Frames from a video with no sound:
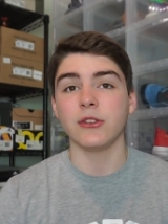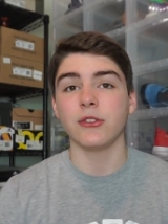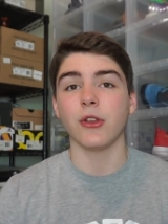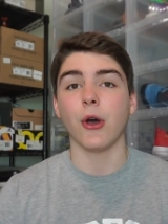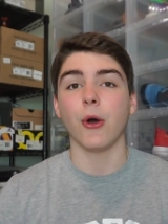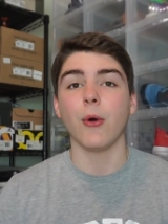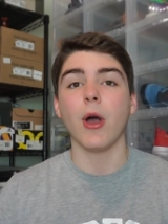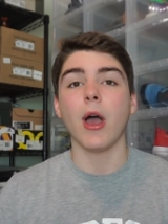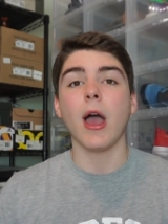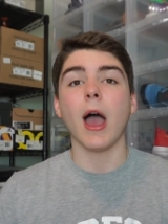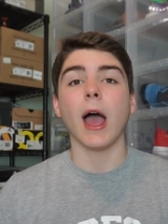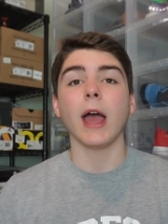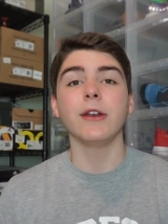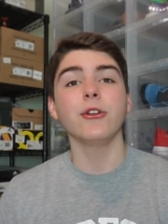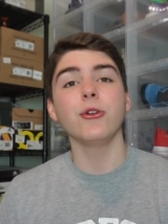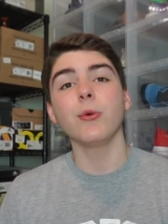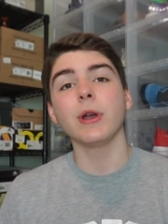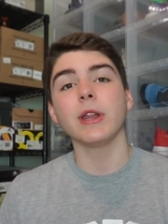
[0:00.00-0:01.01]
So
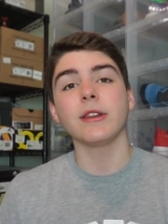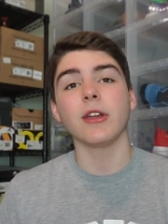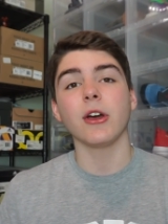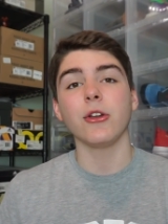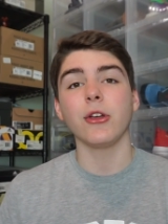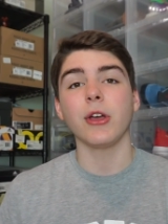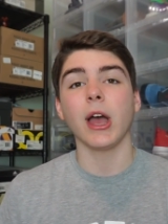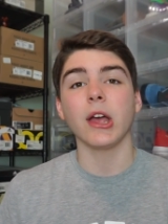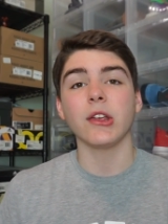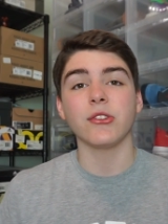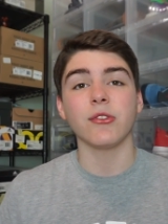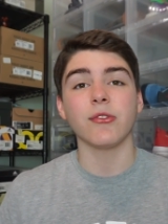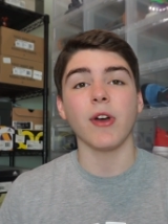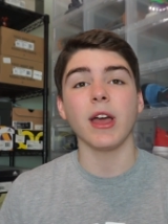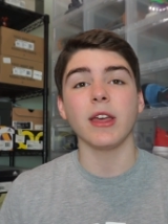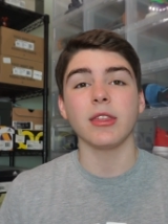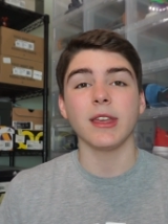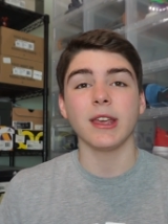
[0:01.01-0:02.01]
I do want to tell you guys
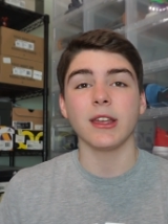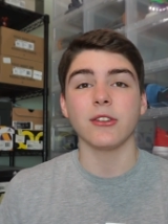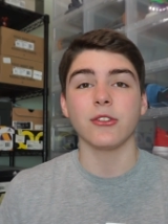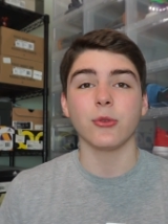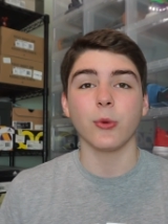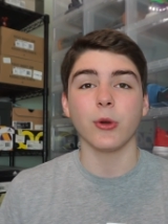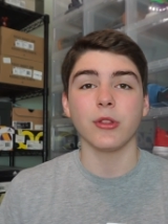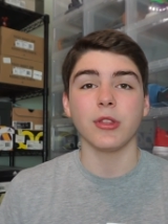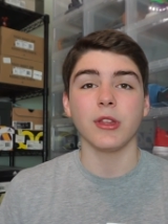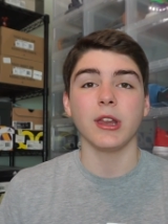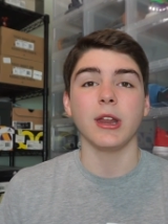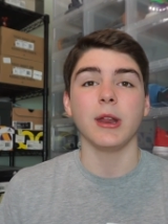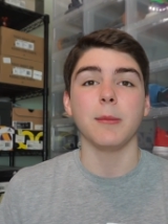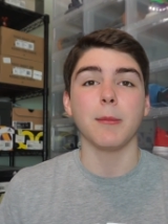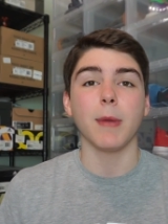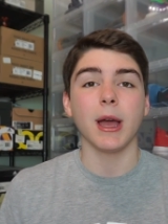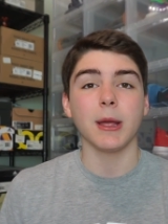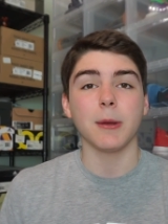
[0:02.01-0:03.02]
if I think it's worth it
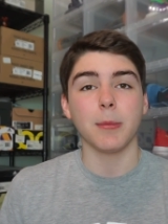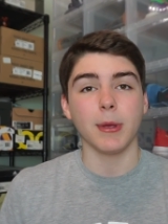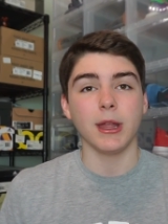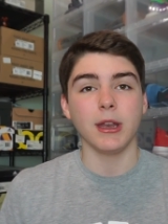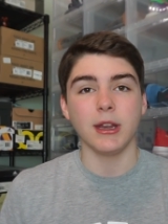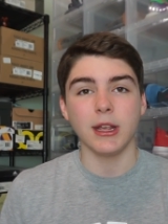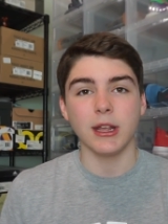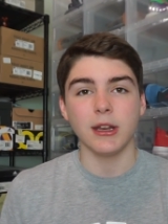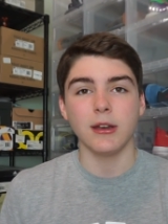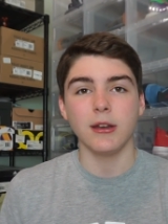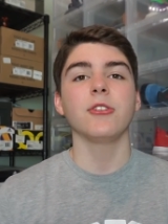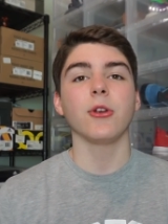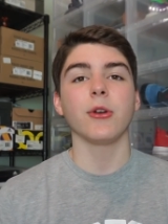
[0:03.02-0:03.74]
in my opinion.